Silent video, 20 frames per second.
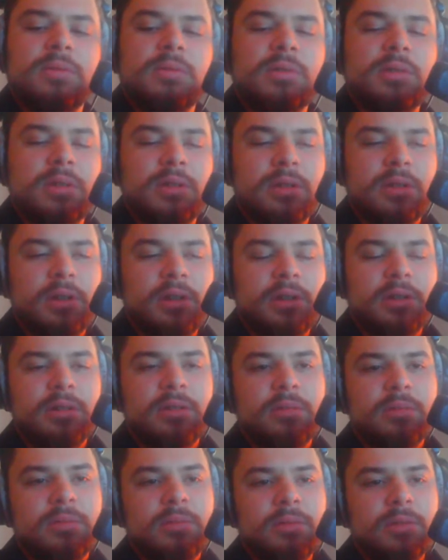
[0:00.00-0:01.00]

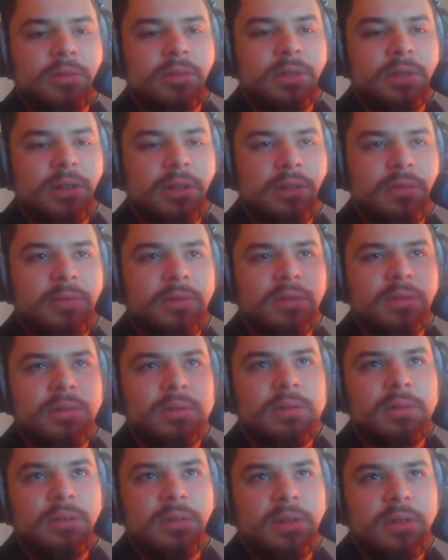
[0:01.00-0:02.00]
inclination, no incentive to
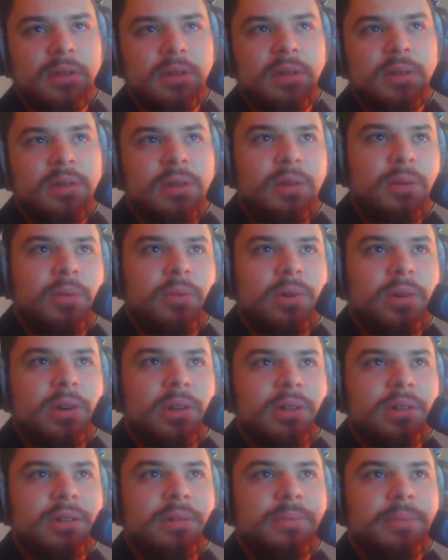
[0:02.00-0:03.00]

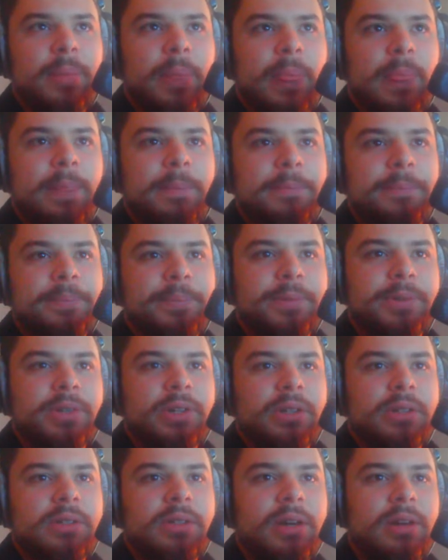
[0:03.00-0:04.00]
watch it. It's
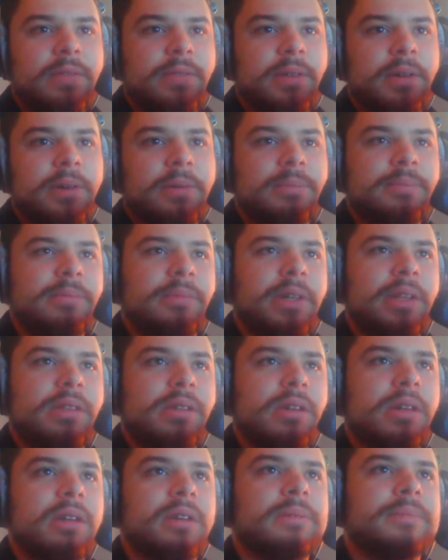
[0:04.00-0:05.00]
good stuff though, I
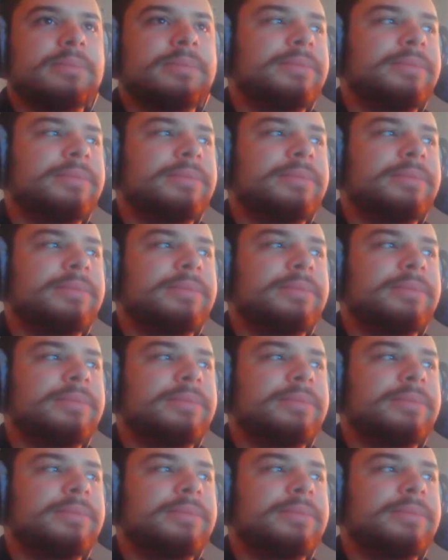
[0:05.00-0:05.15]
think.